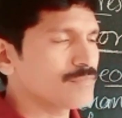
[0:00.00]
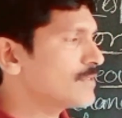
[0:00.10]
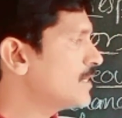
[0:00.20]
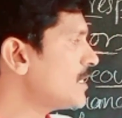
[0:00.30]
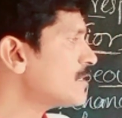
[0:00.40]

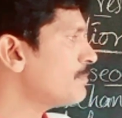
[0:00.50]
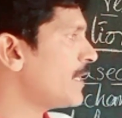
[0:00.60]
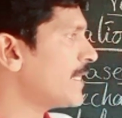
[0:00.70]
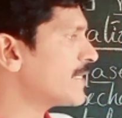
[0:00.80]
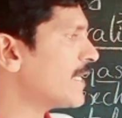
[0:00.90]
This
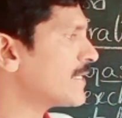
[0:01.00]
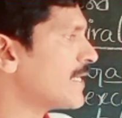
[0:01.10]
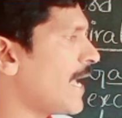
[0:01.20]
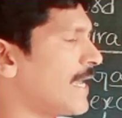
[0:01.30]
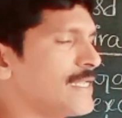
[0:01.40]
blood can
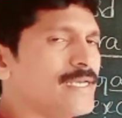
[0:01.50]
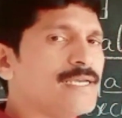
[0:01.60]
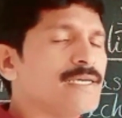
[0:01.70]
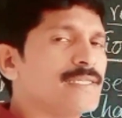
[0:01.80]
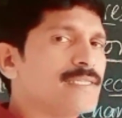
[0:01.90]

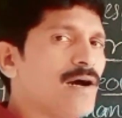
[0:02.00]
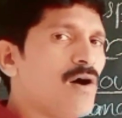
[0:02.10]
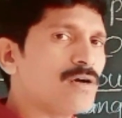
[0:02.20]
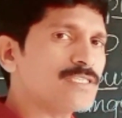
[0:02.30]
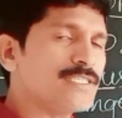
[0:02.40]
carry the
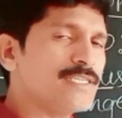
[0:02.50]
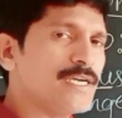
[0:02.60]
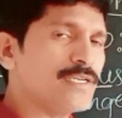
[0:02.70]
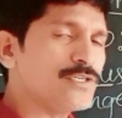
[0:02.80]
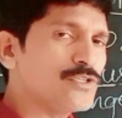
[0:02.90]

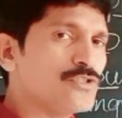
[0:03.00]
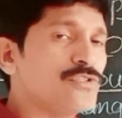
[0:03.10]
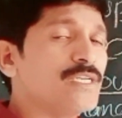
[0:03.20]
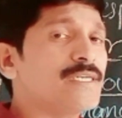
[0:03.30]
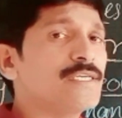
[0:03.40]
oxygen to
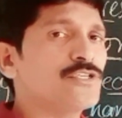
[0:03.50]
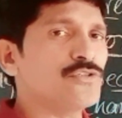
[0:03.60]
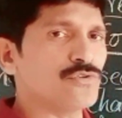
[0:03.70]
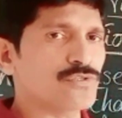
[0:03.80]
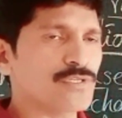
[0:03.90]
the
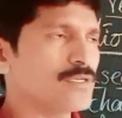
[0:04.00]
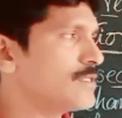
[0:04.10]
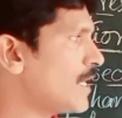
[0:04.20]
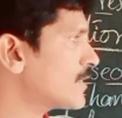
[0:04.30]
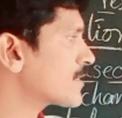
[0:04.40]
tissues.
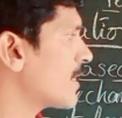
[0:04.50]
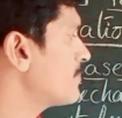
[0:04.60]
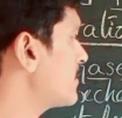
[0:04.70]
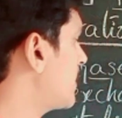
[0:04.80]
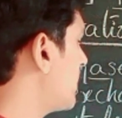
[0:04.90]
That
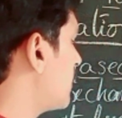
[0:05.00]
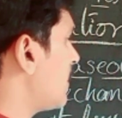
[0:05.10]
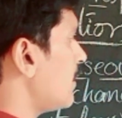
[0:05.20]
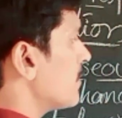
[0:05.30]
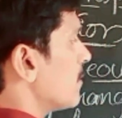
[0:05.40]
comes under
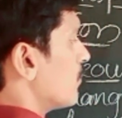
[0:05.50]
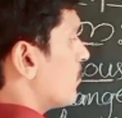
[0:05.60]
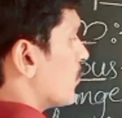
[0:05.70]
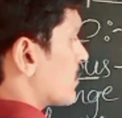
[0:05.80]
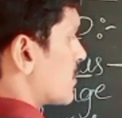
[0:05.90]
the
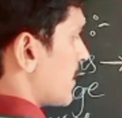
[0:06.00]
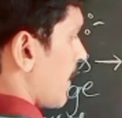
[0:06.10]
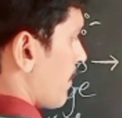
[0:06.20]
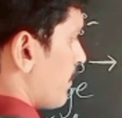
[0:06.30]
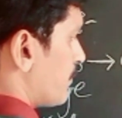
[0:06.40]
fourth step.